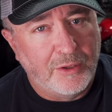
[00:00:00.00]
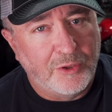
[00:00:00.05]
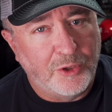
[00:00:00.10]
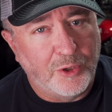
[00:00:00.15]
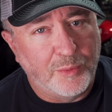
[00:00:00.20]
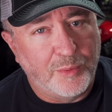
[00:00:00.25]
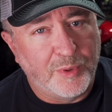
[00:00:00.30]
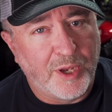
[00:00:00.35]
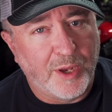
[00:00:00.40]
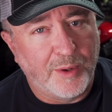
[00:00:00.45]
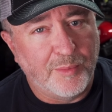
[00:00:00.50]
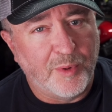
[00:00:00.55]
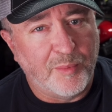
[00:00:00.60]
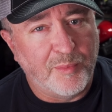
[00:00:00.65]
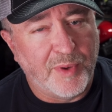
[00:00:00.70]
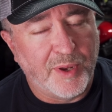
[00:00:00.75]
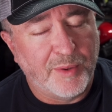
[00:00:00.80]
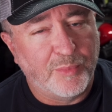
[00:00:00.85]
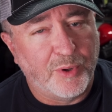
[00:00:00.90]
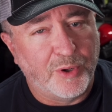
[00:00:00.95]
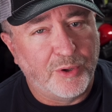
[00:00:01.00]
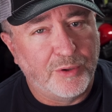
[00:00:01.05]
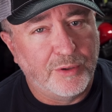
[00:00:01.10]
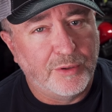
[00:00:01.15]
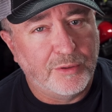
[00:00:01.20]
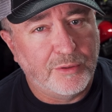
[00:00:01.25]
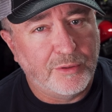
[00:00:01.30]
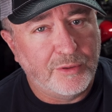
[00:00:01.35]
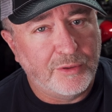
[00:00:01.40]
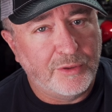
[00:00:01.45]
You'll become a member.
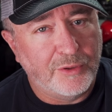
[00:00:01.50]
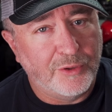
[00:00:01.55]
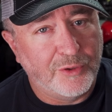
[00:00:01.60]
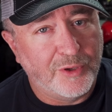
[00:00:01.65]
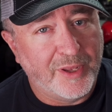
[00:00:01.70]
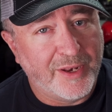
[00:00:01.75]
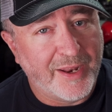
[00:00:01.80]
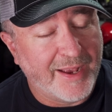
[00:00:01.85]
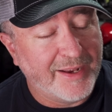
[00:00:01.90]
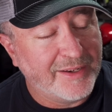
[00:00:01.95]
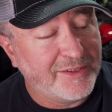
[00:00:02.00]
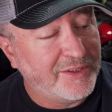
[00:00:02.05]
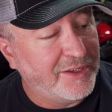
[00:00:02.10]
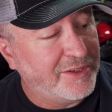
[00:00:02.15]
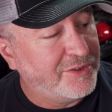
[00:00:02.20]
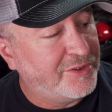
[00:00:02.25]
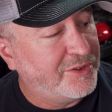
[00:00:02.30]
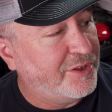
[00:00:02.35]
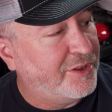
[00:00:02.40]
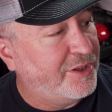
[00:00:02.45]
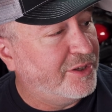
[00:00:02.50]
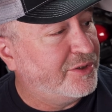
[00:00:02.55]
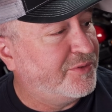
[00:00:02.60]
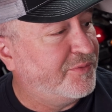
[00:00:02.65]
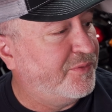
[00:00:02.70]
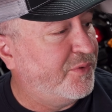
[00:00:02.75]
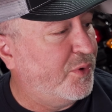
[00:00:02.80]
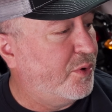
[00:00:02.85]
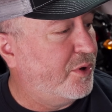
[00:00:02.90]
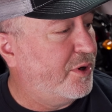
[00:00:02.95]
You'll get access to this
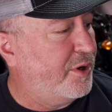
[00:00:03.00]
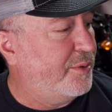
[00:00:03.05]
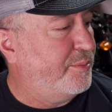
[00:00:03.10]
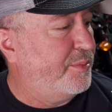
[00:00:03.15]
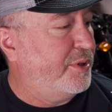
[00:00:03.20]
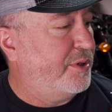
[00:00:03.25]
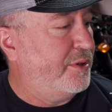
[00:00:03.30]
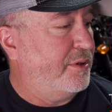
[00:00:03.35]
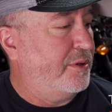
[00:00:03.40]
forum.